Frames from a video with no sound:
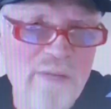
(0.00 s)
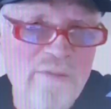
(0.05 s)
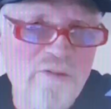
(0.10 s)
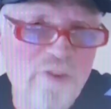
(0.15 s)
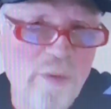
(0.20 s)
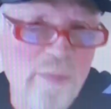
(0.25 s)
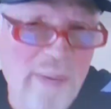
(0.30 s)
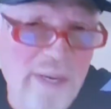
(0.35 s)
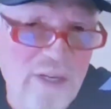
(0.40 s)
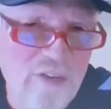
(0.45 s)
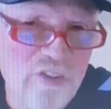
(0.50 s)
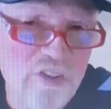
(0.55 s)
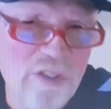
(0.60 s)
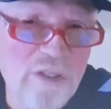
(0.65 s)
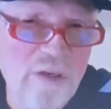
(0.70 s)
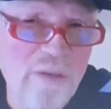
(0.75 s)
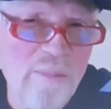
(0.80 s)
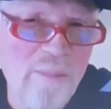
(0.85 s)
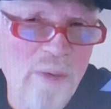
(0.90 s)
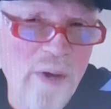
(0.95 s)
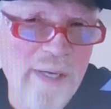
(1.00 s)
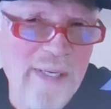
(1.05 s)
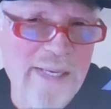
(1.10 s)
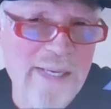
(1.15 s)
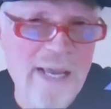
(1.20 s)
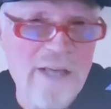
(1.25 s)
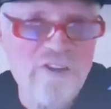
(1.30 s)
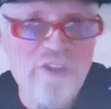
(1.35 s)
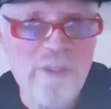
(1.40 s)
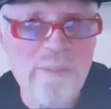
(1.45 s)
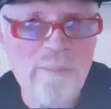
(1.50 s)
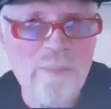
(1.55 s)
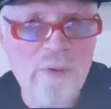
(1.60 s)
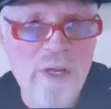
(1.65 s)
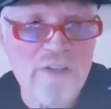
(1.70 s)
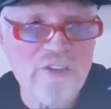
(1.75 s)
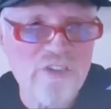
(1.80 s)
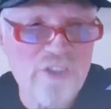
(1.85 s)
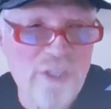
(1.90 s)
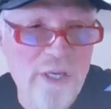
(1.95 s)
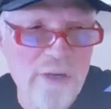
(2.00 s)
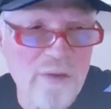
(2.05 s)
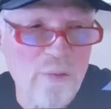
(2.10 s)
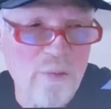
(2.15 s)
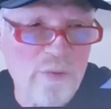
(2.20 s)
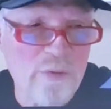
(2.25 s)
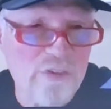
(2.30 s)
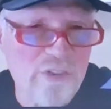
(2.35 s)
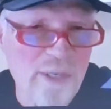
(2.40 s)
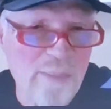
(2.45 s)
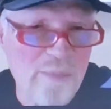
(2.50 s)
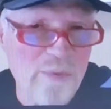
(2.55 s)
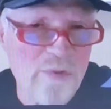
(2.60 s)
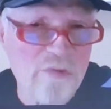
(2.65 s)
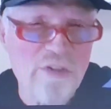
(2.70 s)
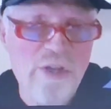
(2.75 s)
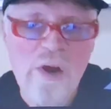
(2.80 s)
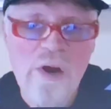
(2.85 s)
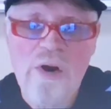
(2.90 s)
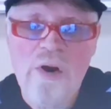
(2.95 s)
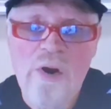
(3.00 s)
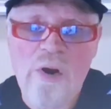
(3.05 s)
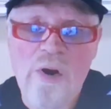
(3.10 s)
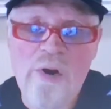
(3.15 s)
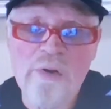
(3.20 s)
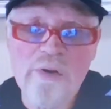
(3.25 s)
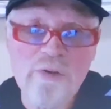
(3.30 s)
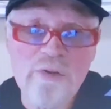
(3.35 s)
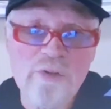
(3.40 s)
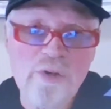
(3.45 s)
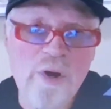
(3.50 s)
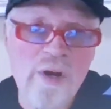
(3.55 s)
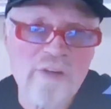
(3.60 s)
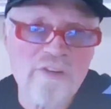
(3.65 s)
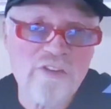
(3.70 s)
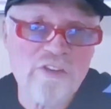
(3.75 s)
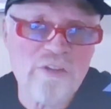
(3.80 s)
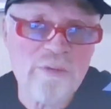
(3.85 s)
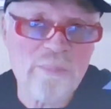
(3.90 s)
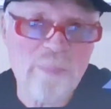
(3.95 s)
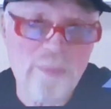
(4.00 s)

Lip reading: inflammation in the body actually blocks cellular receptors. All your toxins